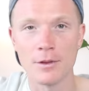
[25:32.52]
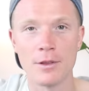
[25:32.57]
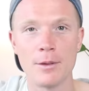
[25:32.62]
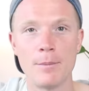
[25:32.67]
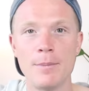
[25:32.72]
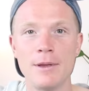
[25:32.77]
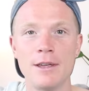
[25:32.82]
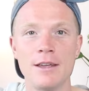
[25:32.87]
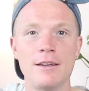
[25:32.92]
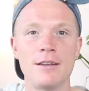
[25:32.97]

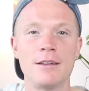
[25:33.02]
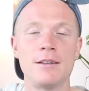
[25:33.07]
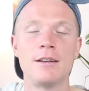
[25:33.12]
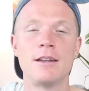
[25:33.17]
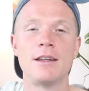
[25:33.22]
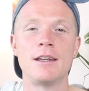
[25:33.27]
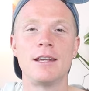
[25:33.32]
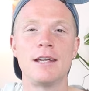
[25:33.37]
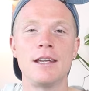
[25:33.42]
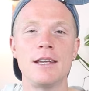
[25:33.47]
the B
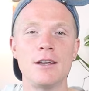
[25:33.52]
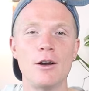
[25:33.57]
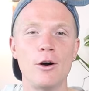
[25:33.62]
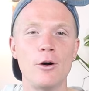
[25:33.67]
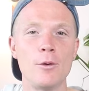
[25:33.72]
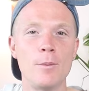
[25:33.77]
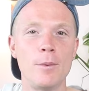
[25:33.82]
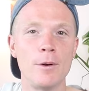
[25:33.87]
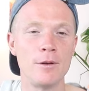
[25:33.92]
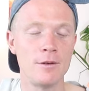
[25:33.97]
and E
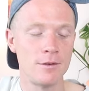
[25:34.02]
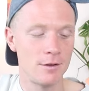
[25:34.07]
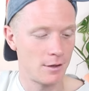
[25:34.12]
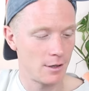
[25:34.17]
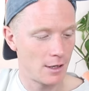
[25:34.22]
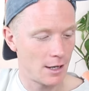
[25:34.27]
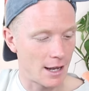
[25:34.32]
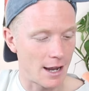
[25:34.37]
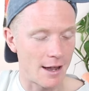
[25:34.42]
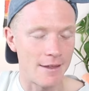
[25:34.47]

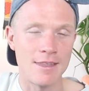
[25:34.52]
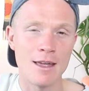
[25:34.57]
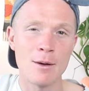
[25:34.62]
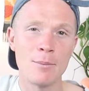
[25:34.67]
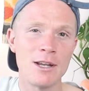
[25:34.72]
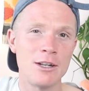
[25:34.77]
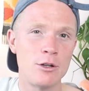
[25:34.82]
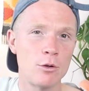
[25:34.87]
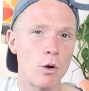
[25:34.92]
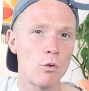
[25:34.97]
open. And then
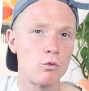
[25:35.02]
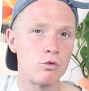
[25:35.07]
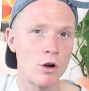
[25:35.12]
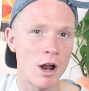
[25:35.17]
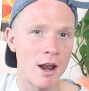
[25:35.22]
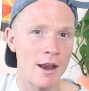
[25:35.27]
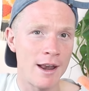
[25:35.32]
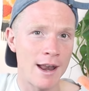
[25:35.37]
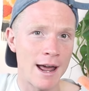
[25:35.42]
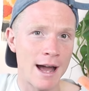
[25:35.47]
we do a
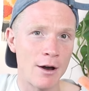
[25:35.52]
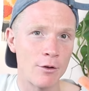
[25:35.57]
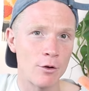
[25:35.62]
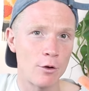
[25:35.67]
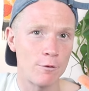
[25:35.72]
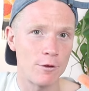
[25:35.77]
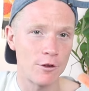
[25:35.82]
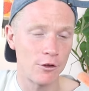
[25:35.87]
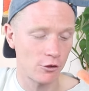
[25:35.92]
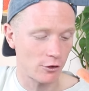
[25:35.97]
rundown
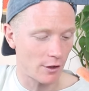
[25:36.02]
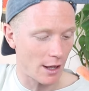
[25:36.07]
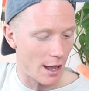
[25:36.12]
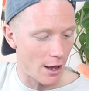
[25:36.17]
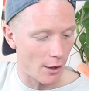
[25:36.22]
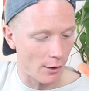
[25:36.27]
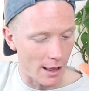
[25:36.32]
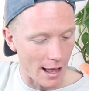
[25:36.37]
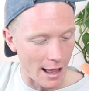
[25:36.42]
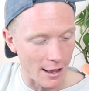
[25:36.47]
of the
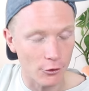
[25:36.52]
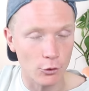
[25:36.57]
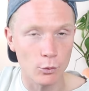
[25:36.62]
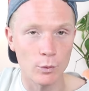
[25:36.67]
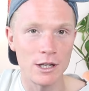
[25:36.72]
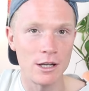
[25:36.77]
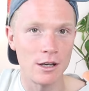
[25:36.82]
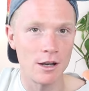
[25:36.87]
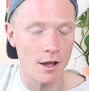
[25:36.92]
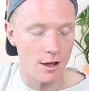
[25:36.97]
scale as
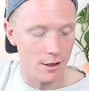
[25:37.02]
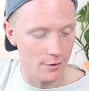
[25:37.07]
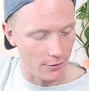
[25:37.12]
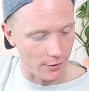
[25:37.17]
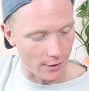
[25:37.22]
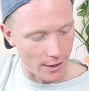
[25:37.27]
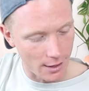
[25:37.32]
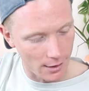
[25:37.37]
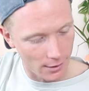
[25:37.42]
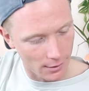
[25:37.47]
we
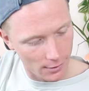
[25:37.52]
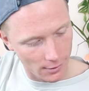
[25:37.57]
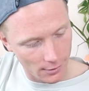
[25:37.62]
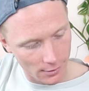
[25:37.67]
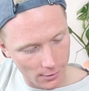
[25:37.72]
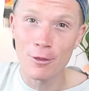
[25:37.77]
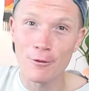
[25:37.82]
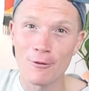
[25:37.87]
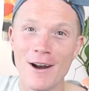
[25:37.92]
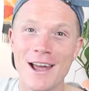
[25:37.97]
learnt it. So
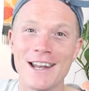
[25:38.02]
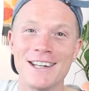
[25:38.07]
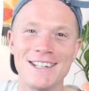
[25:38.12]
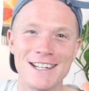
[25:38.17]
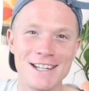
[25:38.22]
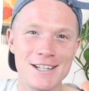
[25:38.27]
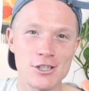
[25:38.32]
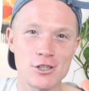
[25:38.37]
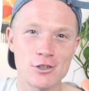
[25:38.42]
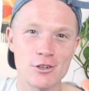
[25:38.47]
4th fret
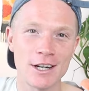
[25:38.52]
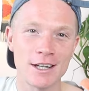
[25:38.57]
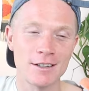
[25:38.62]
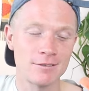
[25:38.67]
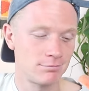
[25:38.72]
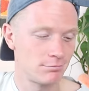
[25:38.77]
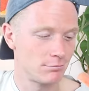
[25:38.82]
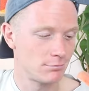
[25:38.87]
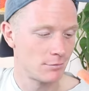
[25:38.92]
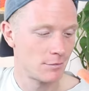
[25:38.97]
D
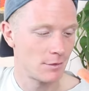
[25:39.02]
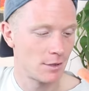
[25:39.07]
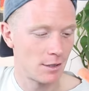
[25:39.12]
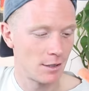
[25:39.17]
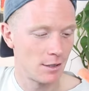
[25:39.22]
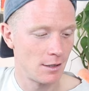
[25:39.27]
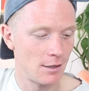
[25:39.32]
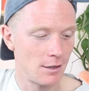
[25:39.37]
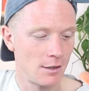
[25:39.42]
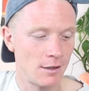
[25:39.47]
string,
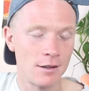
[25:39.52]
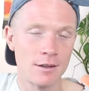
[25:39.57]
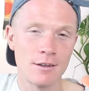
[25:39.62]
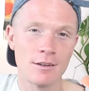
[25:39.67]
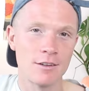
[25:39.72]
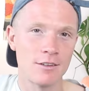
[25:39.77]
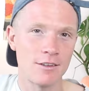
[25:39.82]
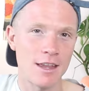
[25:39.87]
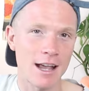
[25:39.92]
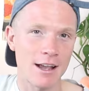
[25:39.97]

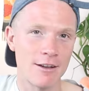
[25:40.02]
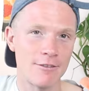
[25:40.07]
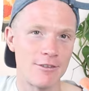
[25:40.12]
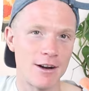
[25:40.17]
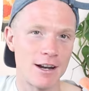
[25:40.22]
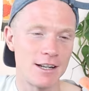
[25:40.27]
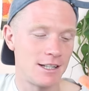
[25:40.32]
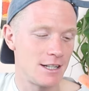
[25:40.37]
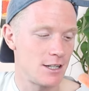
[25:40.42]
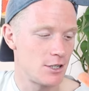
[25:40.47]
2nd
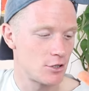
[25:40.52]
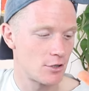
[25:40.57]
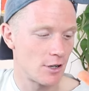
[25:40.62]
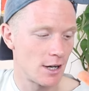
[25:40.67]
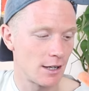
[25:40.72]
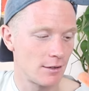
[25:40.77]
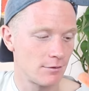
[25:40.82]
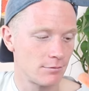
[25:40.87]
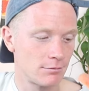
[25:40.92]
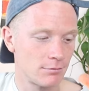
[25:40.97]
fret D
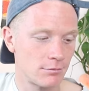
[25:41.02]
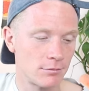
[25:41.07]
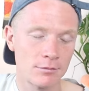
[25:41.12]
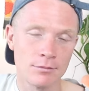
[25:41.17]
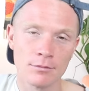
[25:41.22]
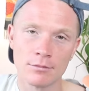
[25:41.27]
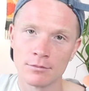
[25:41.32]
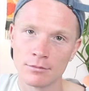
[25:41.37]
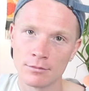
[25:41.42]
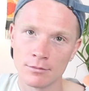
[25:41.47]
string,
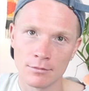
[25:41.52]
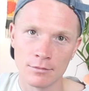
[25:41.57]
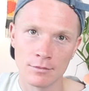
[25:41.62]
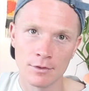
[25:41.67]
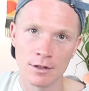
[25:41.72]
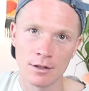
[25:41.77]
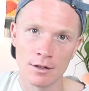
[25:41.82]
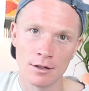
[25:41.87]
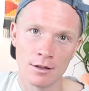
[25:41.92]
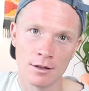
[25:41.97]

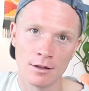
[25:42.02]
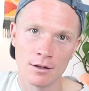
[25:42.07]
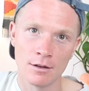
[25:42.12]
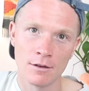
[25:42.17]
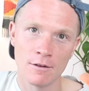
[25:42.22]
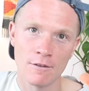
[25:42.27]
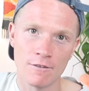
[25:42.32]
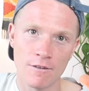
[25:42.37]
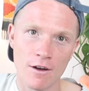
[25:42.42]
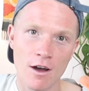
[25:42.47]

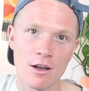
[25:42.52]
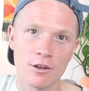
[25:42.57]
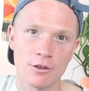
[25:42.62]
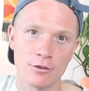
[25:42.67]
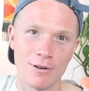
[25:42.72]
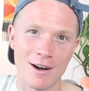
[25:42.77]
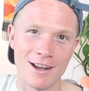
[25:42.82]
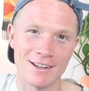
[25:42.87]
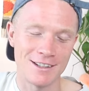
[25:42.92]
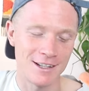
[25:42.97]
1st
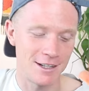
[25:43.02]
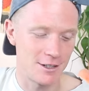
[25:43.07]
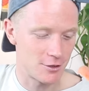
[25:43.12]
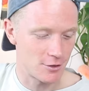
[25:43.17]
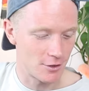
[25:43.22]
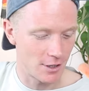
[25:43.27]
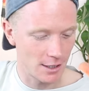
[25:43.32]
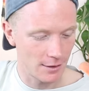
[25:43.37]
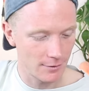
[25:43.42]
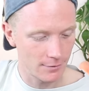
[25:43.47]
fret D
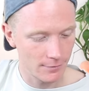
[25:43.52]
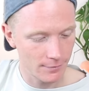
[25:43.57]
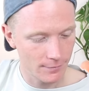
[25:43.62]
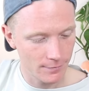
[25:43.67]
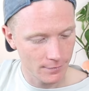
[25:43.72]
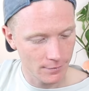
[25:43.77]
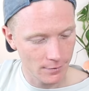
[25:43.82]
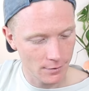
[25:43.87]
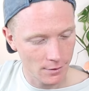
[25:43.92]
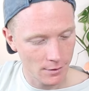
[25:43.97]
string,
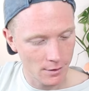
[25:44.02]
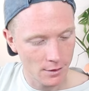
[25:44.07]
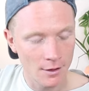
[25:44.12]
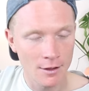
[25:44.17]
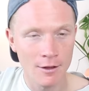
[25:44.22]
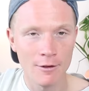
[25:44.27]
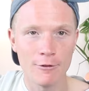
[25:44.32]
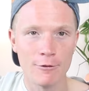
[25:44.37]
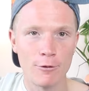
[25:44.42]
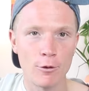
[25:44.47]

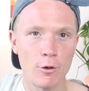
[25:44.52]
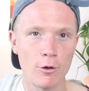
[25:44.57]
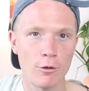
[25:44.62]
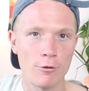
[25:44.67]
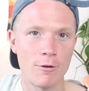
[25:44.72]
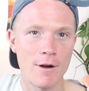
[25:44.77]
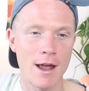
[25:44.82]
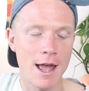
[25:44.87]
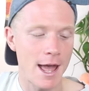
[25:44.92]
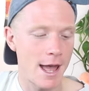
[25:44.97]

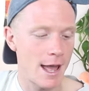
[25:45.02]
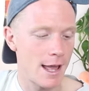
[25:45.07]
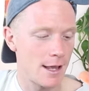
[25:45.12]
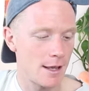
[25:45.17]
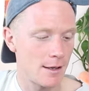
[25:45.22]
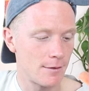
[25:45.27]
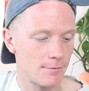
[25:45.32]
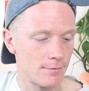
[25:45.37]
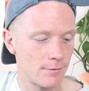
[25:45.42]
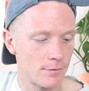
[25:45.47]
4th fret
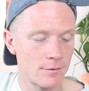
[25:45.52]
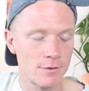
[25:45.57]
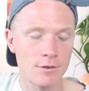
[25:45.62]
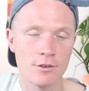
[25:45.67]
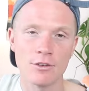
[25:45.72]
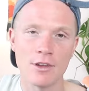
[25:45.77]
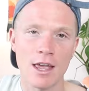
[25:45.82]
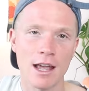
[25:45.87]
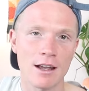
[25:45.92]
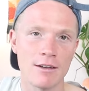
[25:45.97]
A,
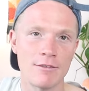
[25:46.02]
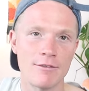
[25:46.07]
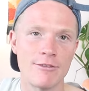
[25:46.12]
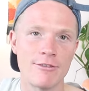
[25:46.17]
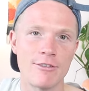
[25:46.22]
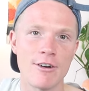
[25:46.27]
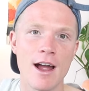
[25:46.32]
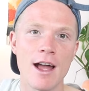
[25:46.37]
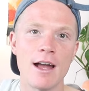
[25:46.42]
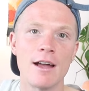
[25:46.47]

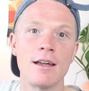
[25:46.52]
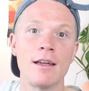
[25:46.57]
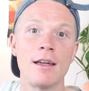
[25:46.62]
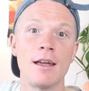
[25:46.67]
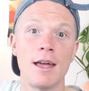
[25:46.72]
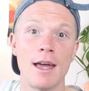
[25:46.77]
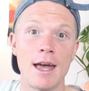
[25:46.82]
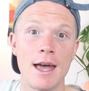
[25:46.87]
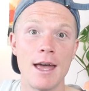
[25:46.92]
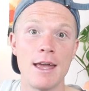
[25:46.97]
2nd fret
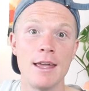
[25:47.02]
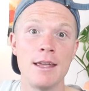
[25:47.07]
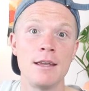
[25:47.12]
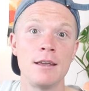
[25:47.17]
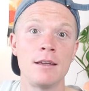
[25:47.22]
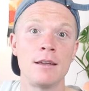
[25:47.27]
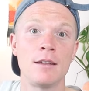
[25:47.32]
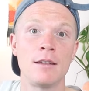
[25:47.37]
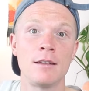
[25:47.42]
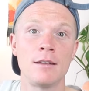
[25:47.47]

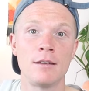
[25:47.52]
A,